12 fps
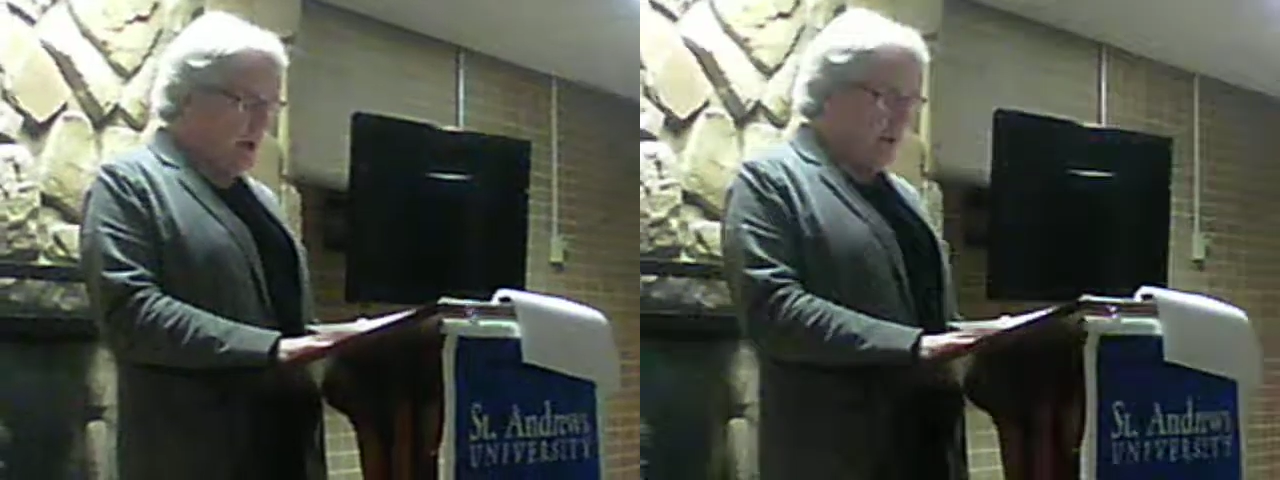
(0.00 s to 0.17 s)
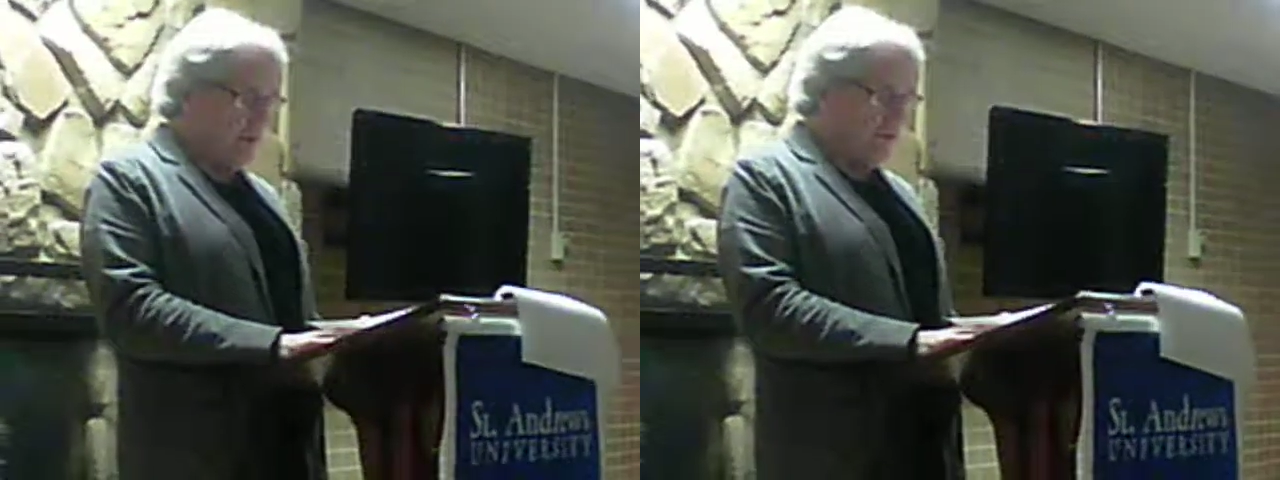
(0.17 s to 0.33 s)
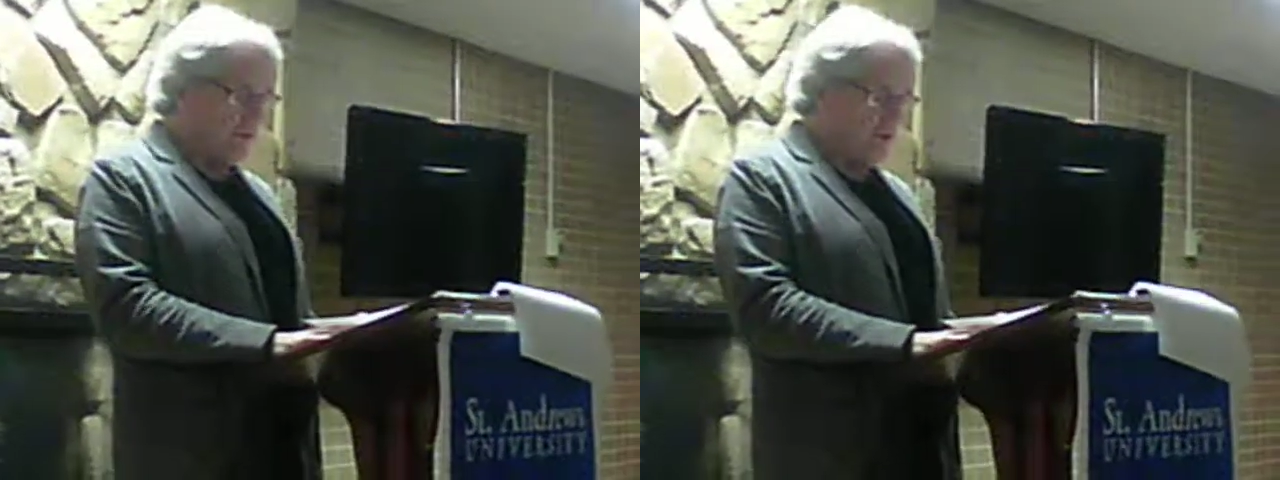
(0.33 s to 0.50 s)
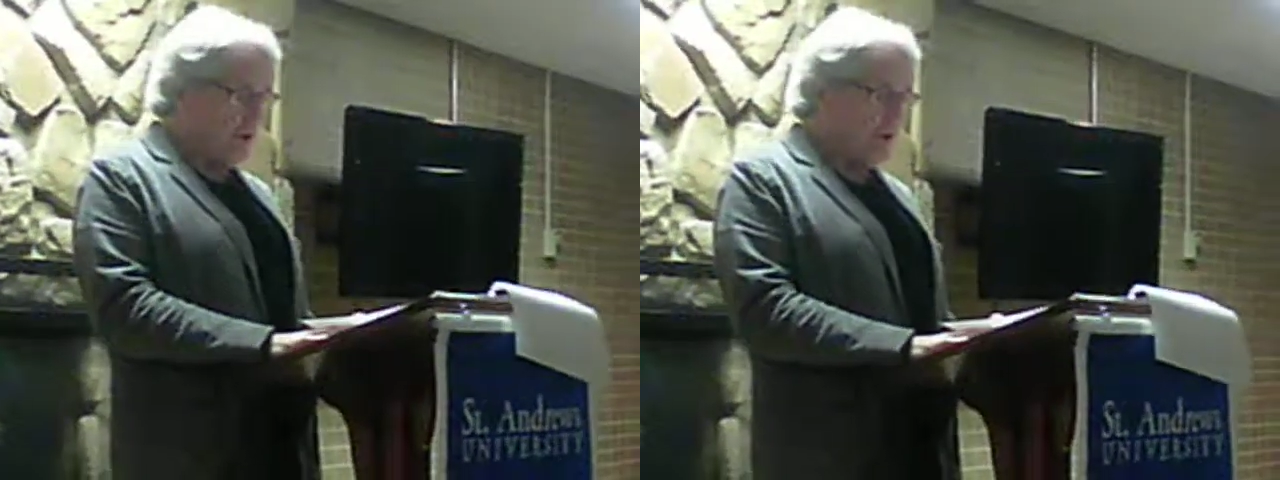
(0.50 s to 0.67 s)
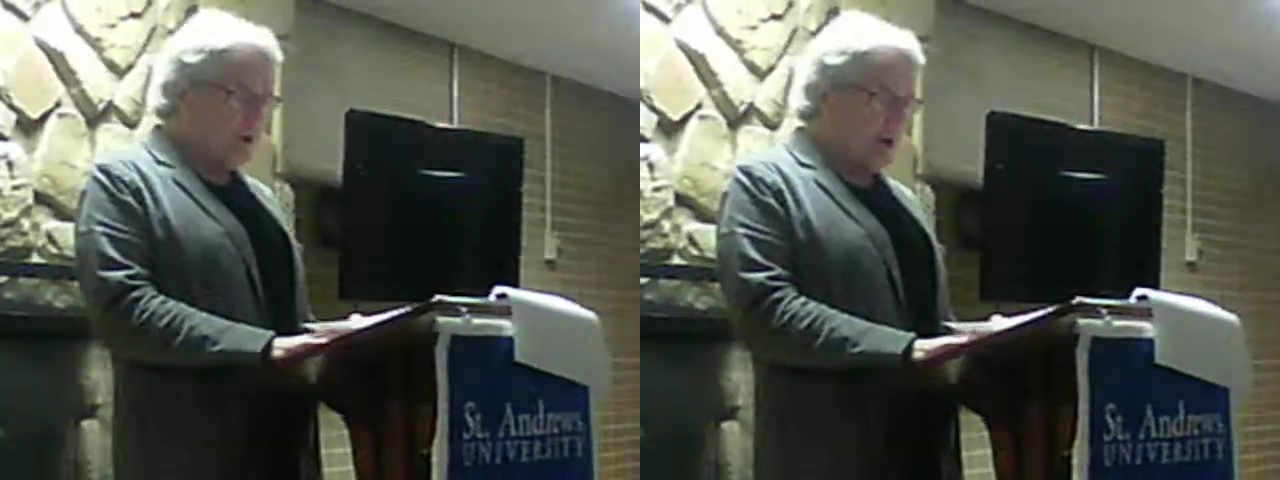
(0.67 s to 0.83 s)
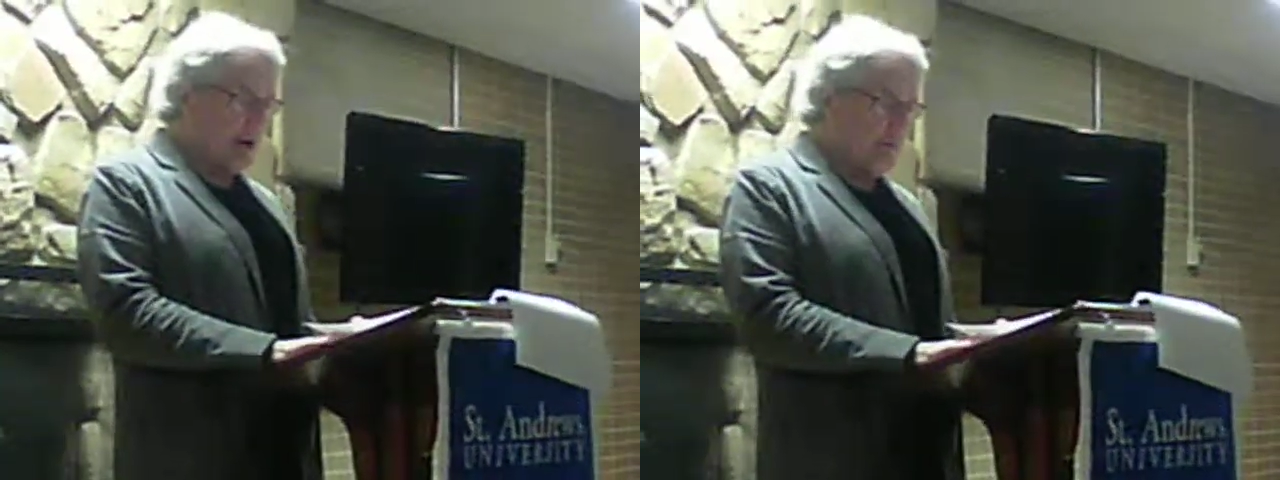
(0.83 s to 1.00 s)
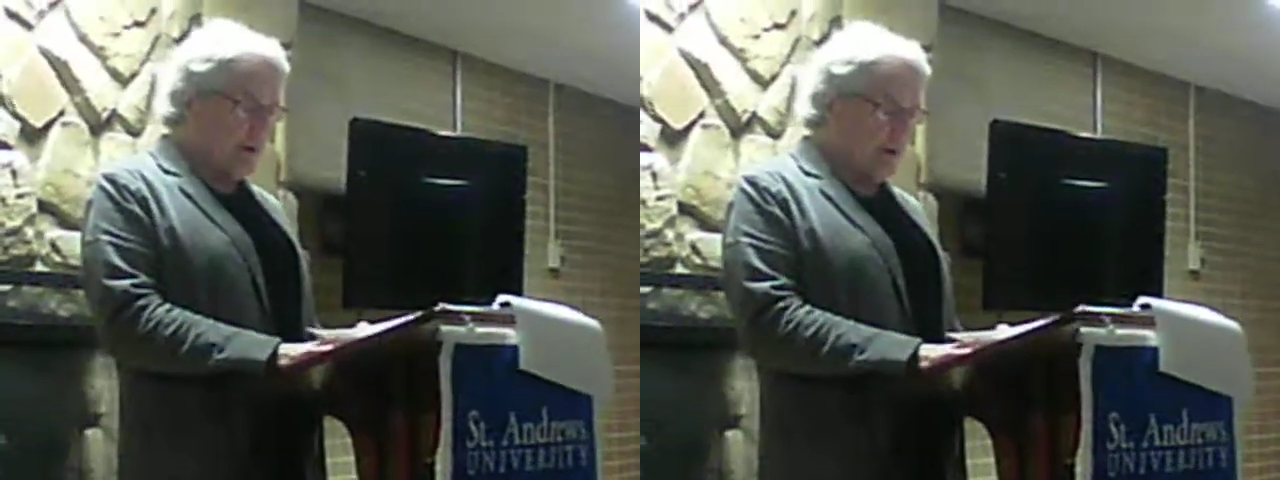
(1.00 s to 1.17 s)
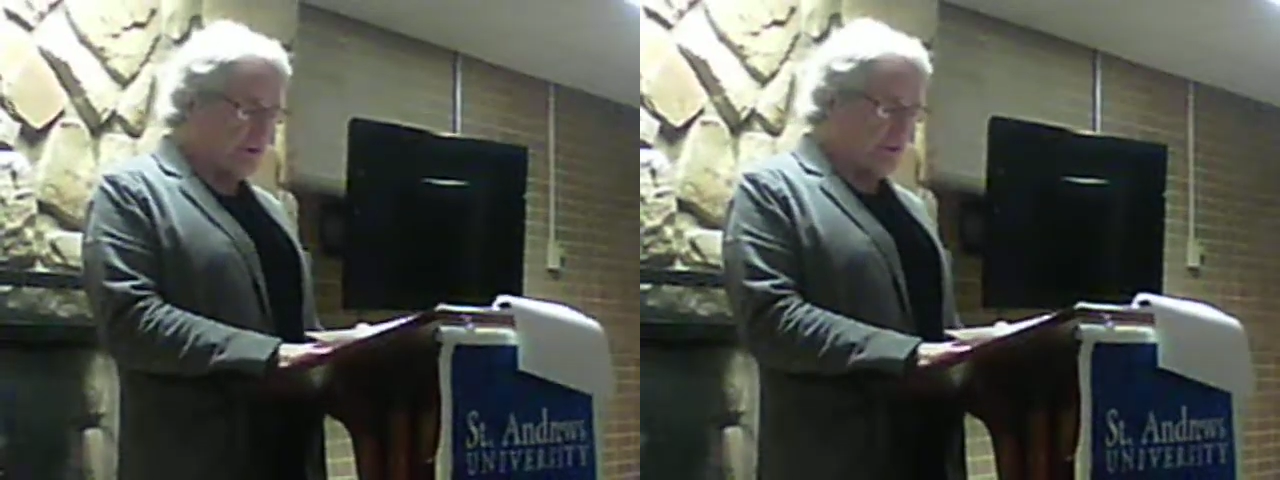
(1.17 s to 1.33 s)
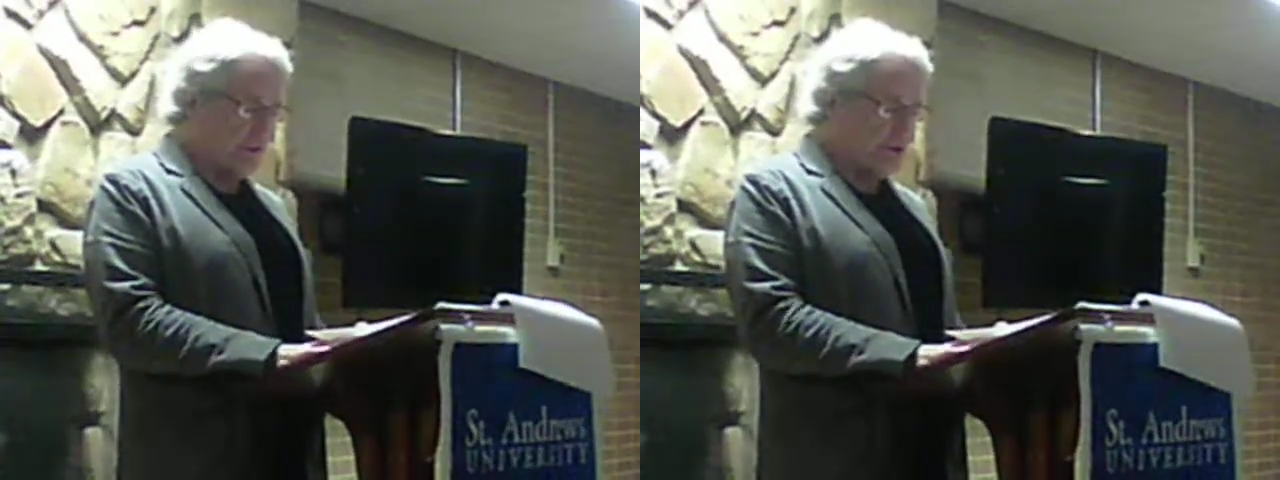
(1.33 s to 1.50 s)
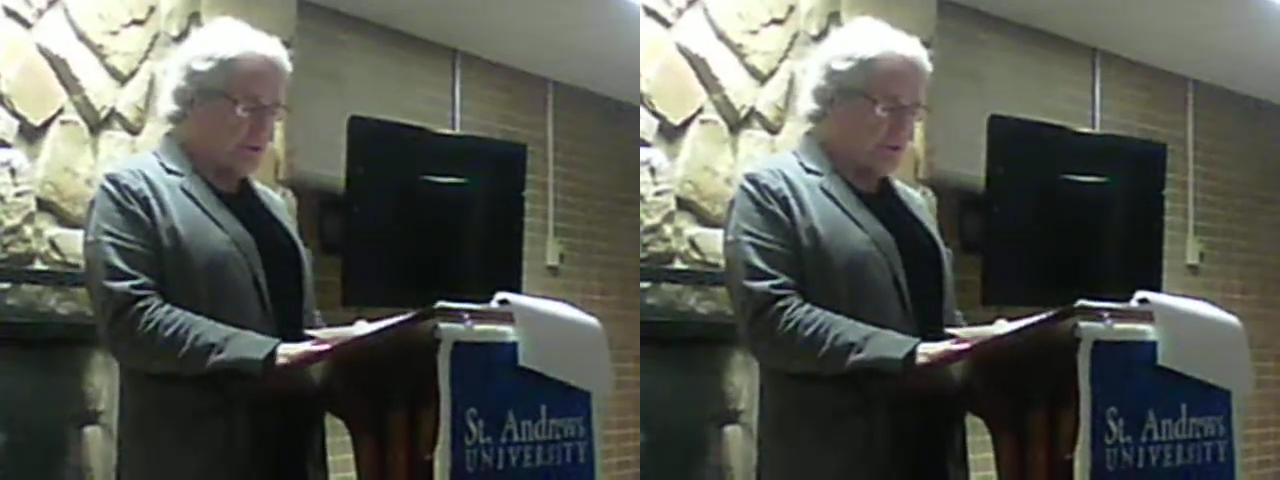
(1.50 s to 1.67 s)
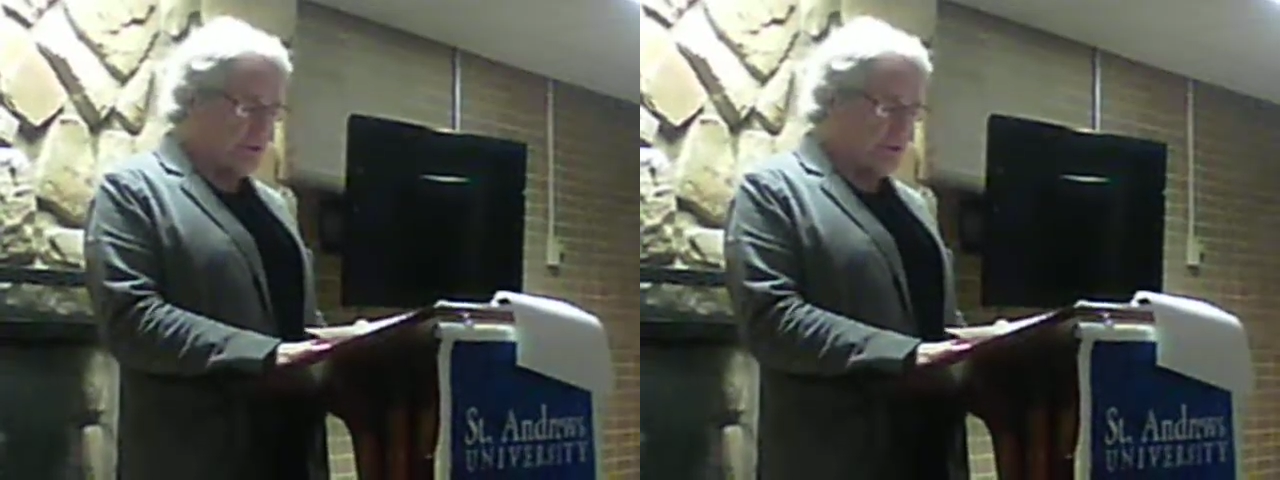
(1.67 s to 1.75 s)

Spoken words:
struck down by a treacherous